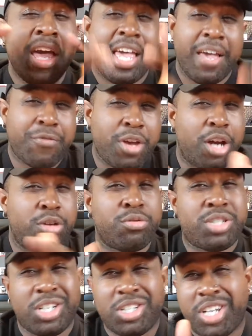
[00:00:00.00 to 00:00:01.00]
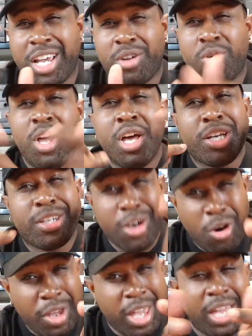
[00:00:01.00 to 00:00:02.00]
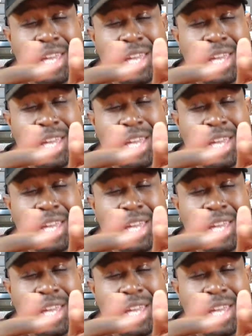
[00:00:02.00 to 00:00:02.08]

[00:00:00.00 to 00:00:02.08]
if y'all new to the channel, go ahead and